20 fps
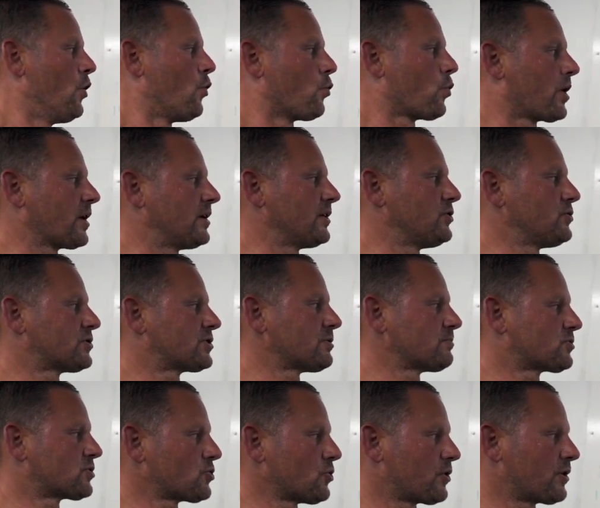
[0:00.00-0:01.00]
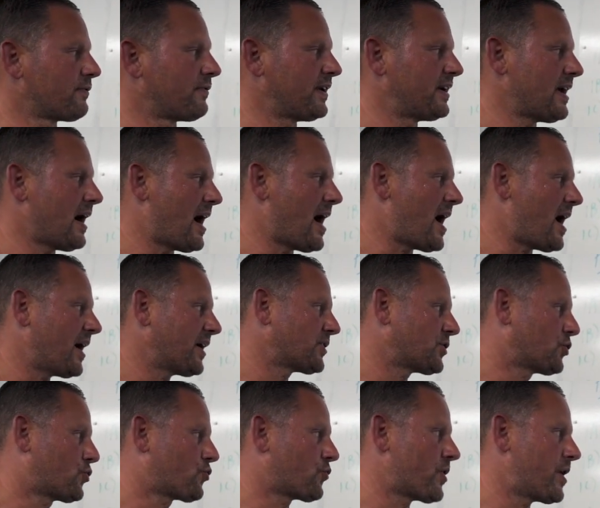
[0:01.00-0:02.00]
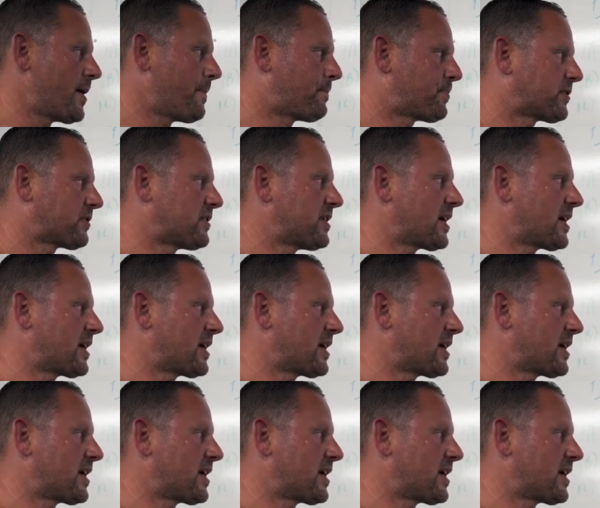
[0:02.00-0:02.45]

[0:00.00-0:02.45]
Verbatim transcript: we're going to do some sort of an odd grip,